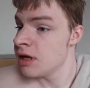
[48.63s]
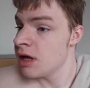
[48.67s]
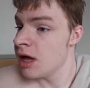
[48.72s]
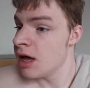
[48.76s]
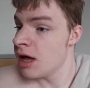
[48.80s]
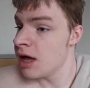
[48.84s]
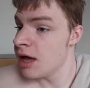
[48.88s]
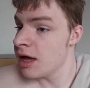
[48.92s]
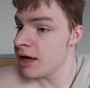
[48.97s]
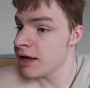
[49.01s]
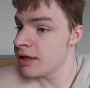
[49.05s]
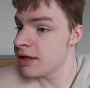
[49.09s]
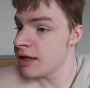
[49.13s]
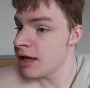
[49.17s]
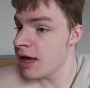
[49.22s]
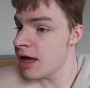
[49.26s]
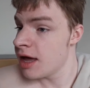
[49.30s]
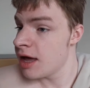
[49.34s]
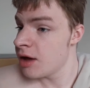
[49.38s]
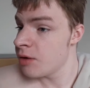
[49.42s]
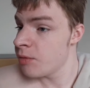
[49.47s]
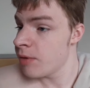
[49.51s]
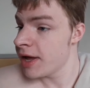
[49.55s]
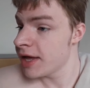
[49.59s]

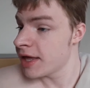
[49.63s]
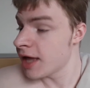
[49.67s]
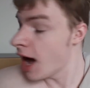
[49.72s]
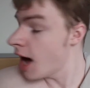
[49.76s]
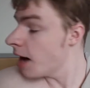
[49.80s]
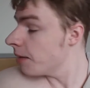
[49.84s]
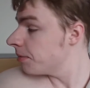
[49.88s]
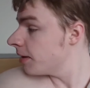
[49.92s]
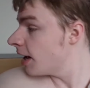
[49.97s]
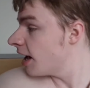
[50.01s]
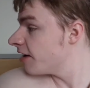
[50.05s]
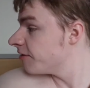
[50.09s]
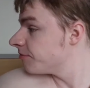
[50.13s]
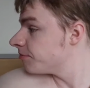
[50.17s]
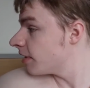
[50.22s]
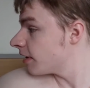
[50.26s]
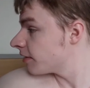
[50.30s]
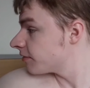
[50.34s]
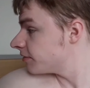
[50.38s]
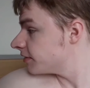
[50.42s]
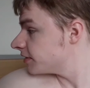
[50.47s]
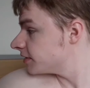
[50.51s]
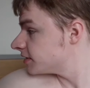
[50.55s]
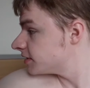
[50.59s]
wake up, have
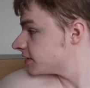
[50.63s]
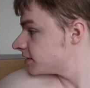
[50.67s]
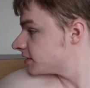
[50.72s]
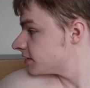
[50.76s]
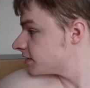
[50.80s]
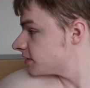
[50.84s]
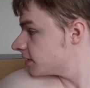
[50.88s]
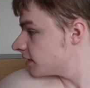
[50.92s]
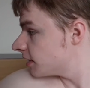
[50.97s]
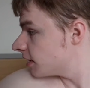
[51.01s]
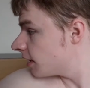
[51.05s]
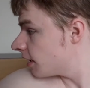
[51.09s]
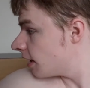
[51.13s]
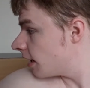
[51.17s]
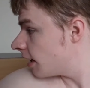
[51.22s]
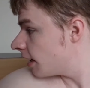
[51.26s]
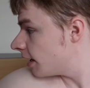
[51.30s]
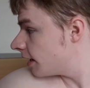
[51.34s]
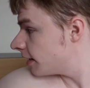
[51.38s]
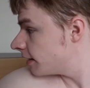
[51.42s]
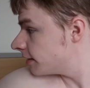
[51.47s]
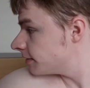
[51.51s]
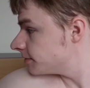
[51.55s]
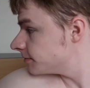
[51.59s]
breakfast,
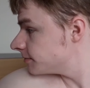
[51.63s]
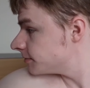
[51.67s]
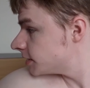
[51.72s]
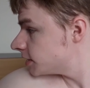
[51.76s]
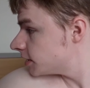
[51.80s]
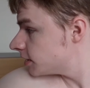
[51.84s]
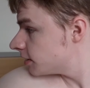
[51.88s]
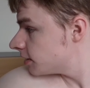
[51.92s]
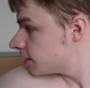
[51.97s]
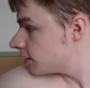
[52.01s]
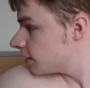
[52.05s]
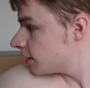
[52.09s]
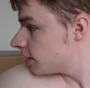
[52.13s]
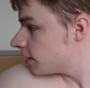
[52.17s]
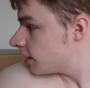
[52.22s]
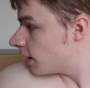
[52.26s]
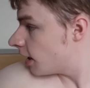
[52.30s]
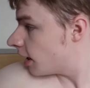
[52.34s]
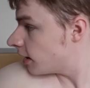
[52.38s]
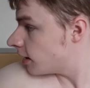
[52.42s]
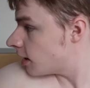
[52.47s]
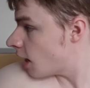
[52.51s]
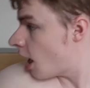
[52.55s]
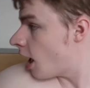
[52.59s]
and
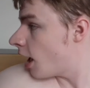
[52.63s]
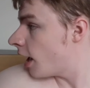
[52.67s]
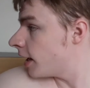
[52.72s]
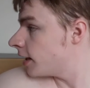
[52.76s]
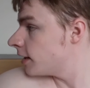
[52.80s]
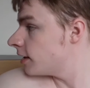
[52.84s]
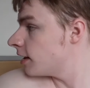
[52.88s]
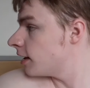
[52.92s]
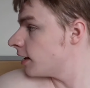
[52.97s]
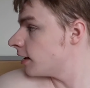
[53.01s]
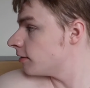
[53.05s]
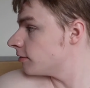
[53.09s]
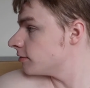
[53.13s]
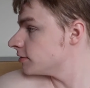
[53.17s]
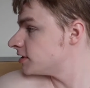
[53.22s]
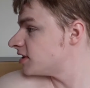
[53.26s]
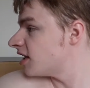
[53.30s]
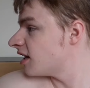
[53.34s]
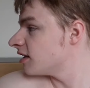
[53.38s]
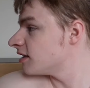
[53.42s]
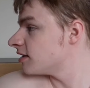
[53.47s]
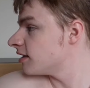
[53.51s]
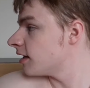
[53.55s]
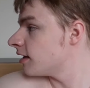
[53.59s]
at 9 I'll
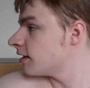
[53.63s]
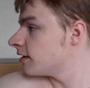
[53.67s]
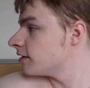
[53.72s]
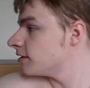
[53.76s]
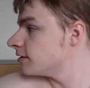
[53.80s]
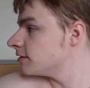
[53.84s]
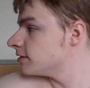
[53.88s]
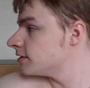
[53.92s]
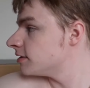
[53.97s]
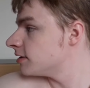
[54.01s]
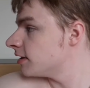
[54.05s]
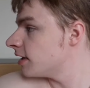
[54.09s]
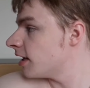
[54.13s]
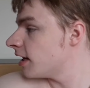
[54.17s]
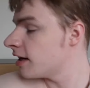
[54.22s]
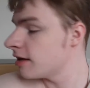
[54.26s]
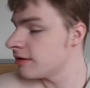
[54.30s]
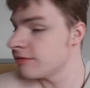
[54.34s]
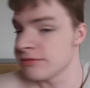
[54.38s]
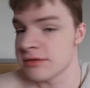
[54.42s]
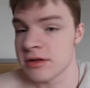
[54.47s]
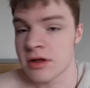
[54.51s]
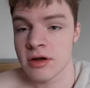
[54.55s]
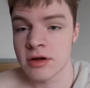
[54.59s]
settle down and
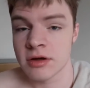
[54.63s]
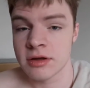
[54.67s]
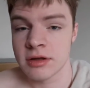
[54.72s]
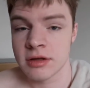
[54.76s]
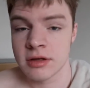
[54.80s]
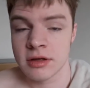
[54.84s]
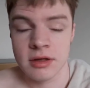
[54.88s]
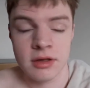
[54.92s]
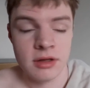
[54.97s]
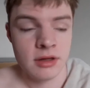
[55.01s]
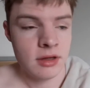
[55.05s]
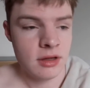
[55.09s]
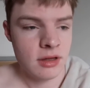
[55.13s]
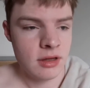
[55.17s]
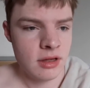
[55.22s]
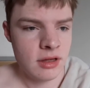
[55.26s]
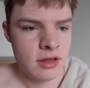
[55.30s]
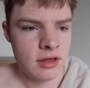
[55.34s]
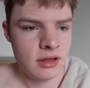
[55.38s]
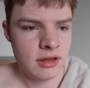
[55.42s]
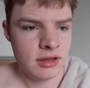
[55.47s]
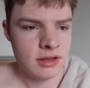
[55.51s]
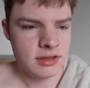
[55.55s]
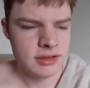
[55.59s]
edit the vlog.
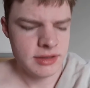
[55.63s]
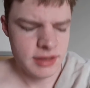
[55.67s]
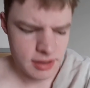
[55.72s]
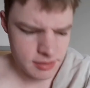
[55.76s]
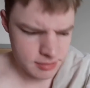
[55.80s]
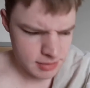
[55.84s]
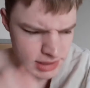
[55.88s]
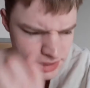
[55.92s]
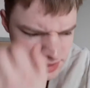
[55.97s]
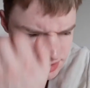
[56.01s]
It's going to